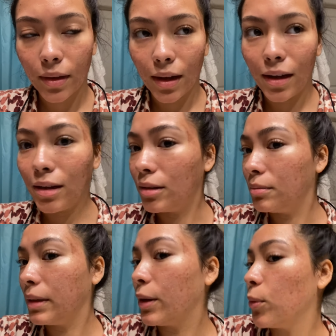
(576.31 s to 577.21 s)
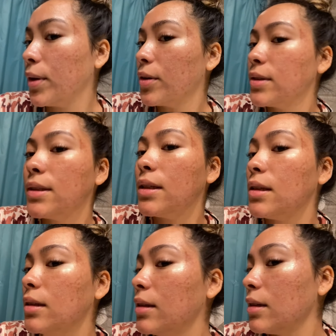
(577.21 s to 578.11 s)
Like we are
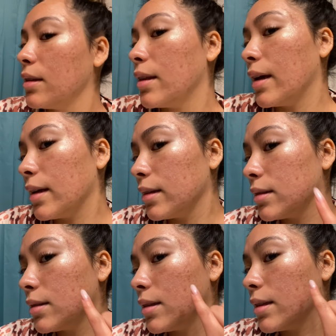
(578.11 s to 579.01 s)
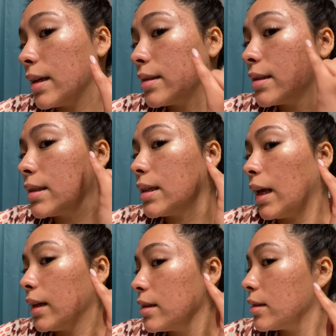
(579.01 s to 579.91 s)
seeing that the dead
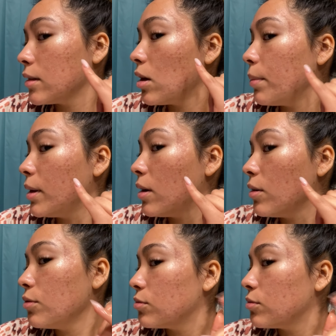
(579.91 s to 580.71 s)
skin is coming off